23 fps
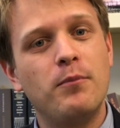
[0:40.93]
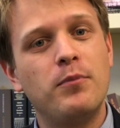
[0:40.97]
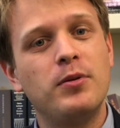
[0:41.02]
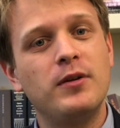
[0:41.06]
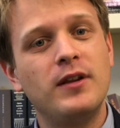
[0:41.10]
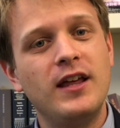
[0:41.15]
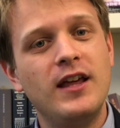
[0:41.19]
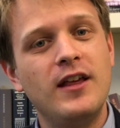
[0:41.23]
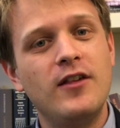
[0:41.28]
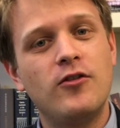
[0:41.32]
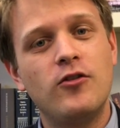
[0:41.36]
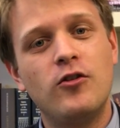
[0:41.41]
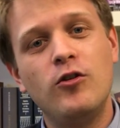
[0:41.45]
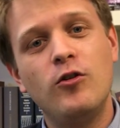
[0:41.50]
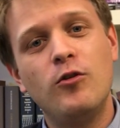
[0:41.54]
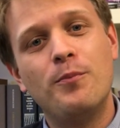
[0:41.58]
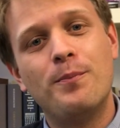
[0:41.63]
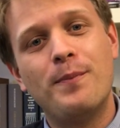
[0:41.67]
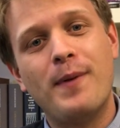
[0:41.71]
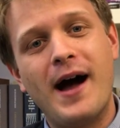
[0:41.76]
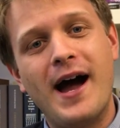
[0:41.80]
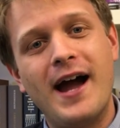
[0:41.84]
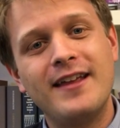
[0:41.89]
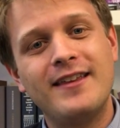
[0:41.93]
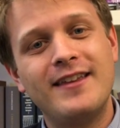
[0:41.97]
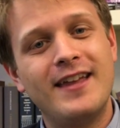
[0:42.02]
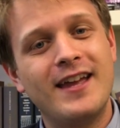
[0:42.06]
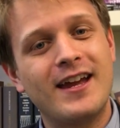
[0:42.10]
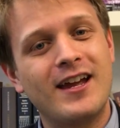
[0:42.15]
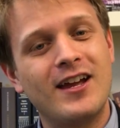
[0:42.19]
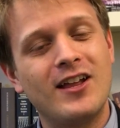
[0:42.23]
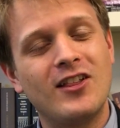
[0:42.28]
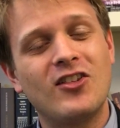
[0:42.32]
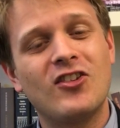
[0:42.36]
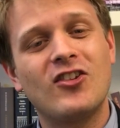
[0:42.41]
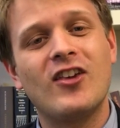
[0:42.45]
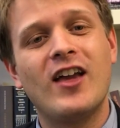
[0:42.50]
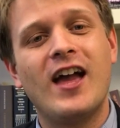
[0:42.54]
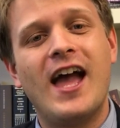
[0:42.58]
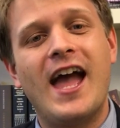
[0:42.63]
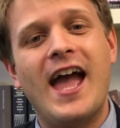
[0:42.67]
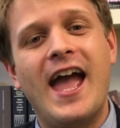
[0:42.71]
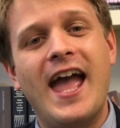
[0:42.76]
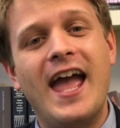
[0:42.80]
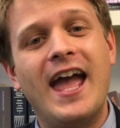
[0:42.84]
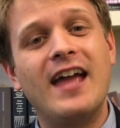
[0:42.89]
Please do buy tickets
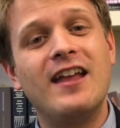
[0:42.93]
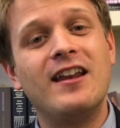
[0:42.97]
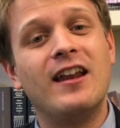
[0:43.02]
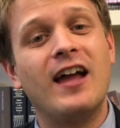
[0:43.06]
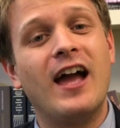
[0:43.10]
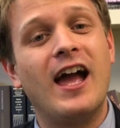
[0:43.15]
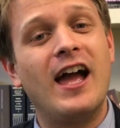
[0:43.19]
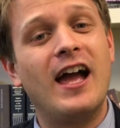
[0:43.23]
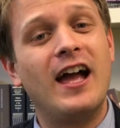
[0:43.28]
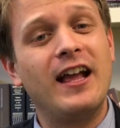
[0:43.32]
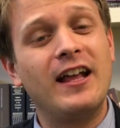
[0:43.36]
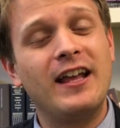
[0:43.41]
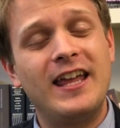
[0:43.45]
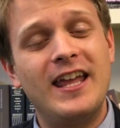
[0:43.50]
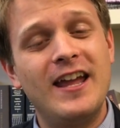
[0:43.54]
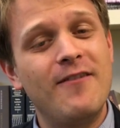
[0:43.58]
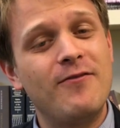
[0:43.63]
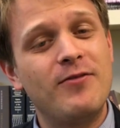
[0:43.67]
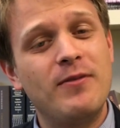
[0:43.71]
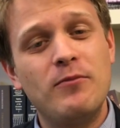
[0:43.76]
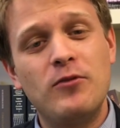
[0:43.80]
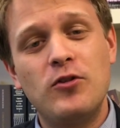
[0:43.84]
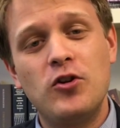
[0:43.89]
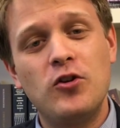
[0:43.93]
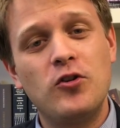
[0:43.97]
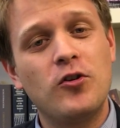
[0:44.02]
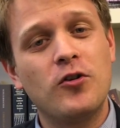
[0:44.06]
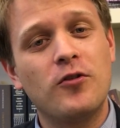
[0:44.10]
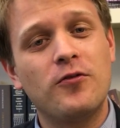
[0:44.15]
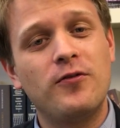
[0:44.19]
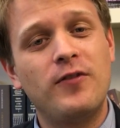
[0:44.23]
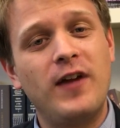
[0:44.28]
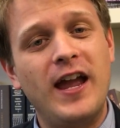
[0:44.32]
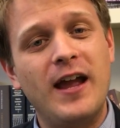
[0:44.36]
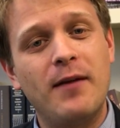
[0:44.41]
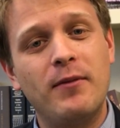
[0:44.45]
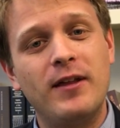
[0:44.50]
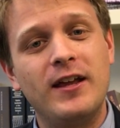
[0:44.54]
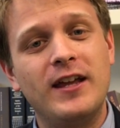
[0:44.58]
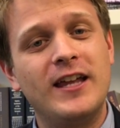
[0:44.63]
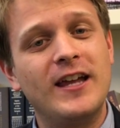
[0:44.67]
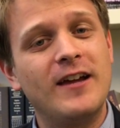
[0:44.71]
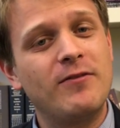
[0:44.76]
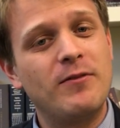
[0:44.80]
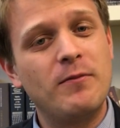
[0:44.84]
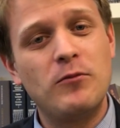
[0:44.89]
and give them to your
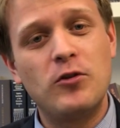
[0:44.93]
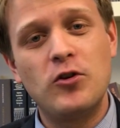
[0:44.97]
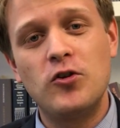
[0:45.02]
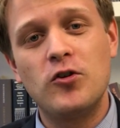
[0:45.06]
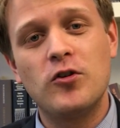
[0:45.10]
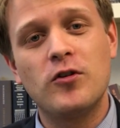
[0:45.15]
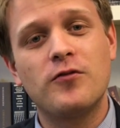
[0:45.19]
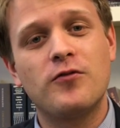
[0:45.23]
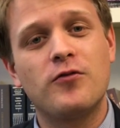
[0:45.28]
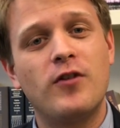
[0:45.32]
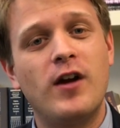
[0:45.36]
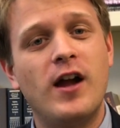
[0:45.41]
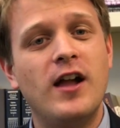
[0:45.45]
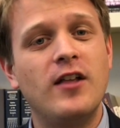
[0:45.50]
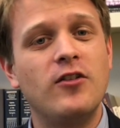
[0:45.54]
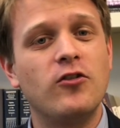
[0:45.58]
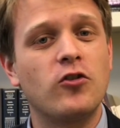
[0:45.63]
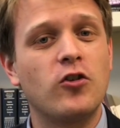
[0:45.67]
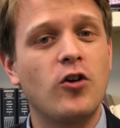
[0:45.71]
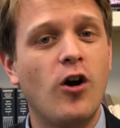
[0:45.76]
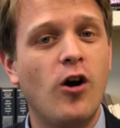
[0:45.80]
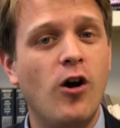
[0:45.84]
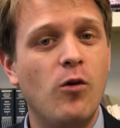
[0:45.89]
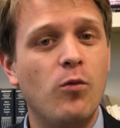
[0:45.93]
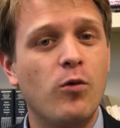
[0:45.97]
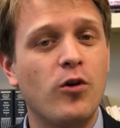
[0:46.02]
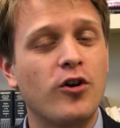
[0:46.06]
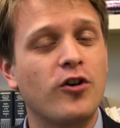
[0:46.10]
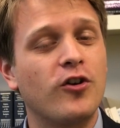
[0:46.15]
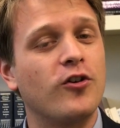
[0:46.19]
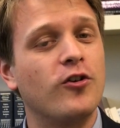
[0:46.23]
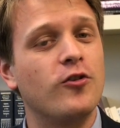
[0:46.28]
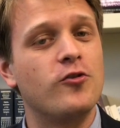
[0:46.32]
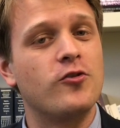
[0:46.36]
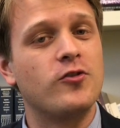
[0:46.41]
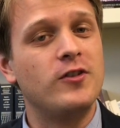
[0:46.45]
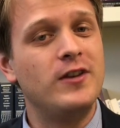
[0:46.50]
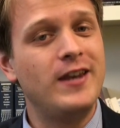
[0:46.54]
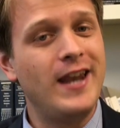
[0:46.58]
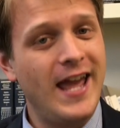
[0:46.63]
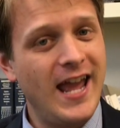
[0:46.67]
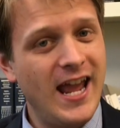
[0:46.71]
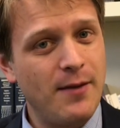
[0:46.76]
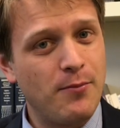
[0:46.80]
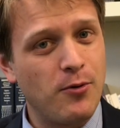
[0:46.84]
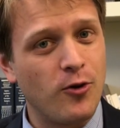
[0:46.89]
family. Give them to your friends, coworkers,
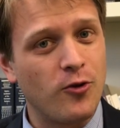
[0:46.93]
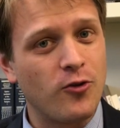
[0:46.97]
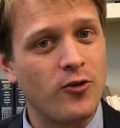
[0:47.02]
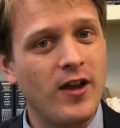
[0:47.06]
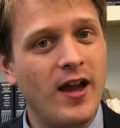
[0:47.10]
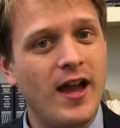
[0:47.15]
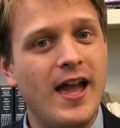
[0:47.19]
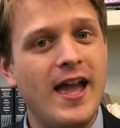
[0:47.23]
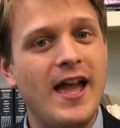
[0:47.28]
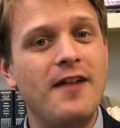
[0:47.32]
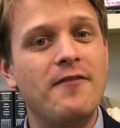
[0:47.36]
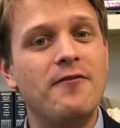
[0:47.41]
neighbors.